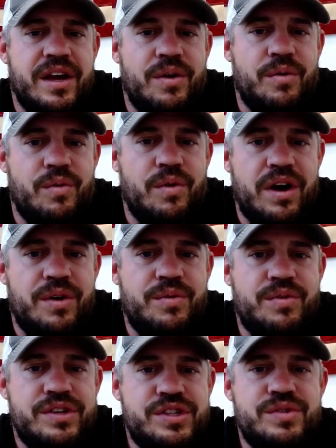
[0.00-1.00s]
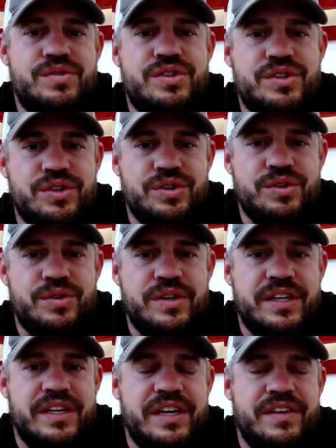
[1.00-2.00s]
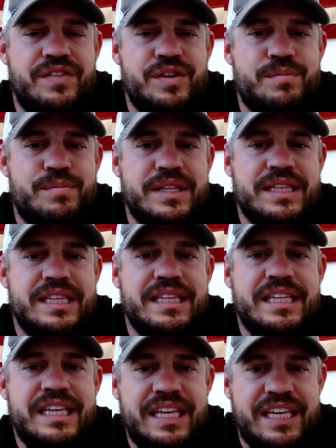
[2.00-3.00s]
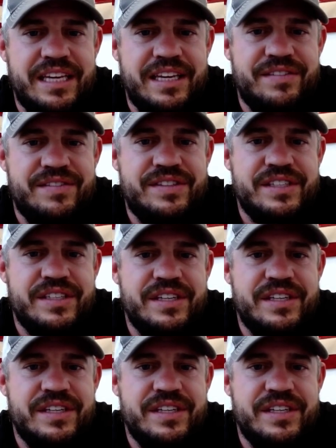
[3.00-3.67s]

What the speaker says: What would you do if you believed